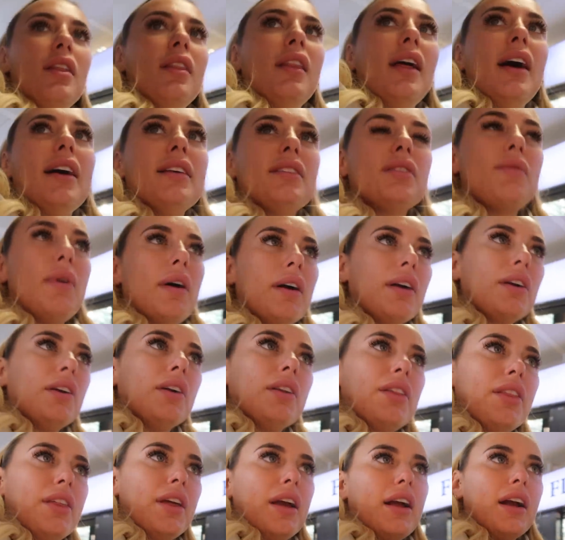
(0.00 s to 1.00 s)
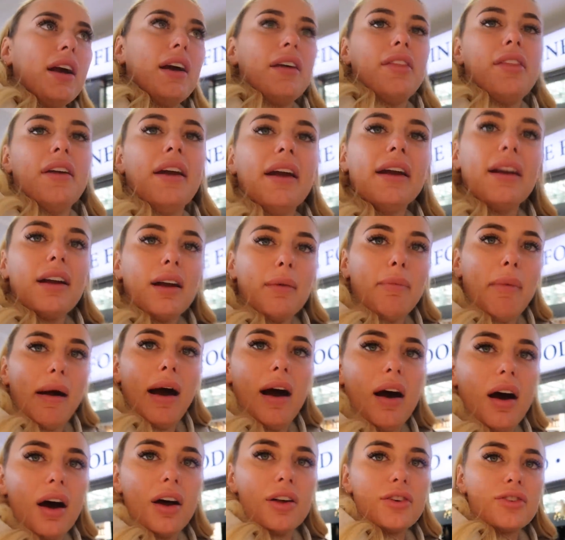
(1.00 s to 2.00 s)
That's one good thing I think
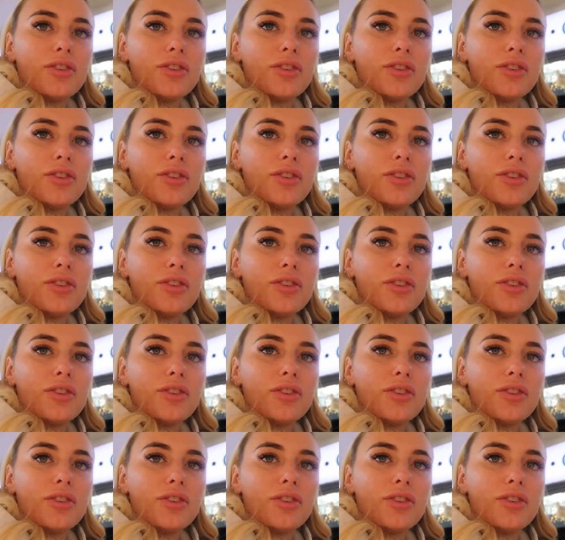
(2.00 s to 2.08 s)
about our